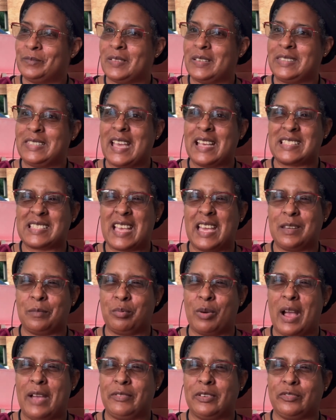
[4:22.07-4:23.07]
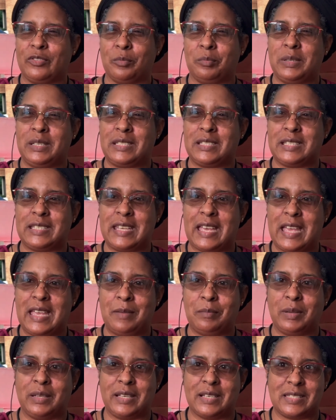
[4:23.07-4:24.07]
That's kind of private for me today
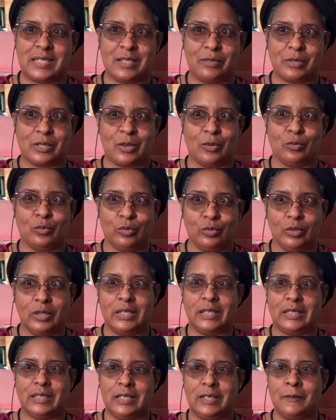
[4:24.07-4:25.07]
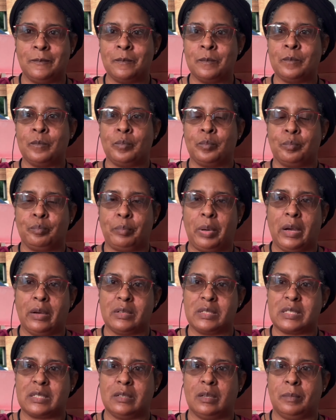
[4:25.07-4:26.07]
because it was a really
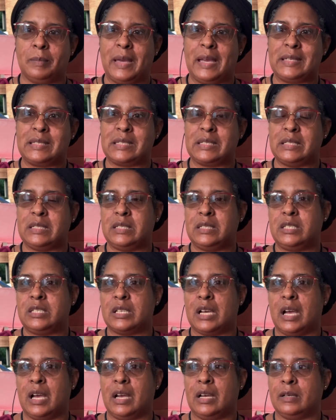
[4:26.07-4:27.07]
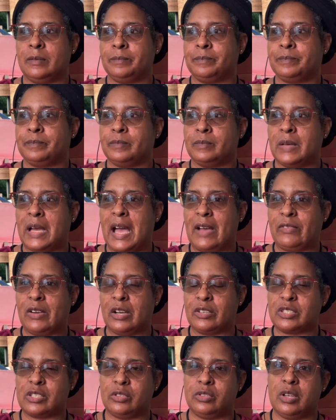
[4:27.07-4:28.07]
personal message. I've
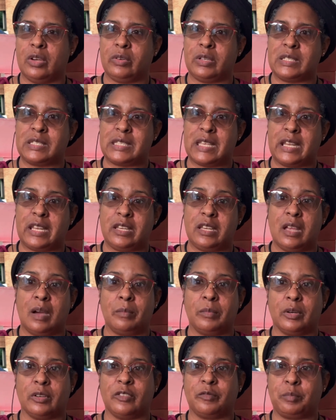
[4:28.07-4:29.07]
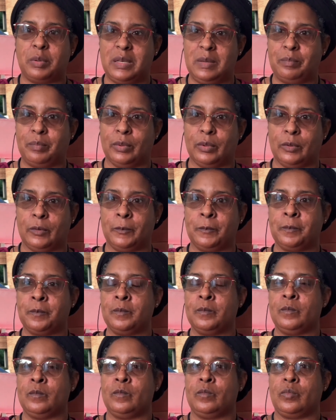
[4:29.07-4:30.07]
also noticed that a number of people
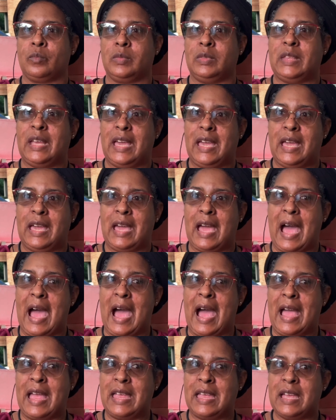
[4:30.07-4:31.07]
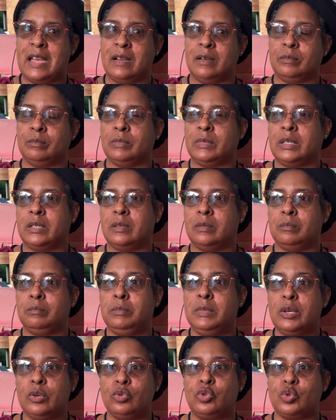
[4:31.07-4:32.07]
that I am
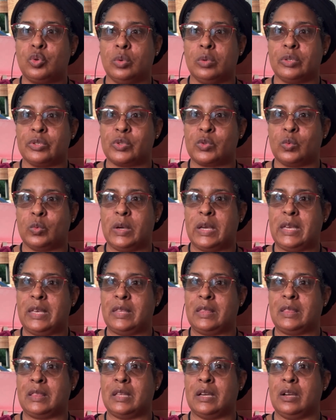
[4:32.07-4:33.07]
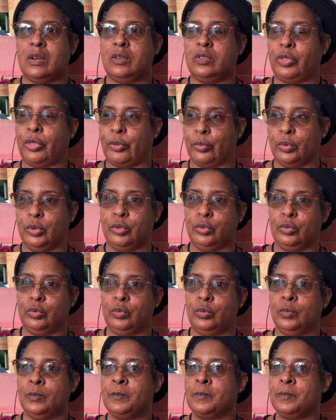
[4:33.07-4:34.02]
mutuals with through